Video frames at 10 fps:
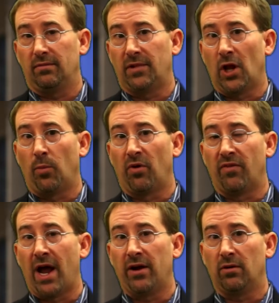dental
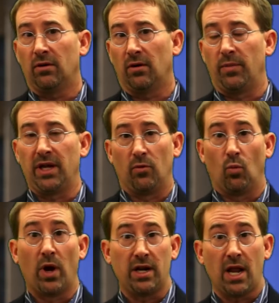provider and be in
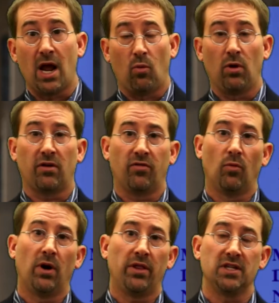one network for
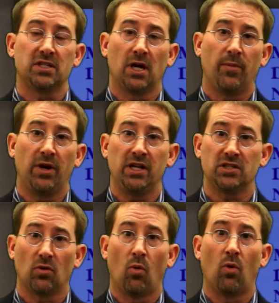one of these
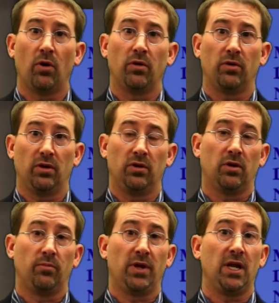companies, or you
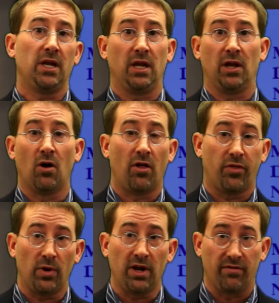could be in all
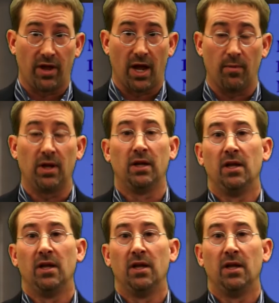3 of them,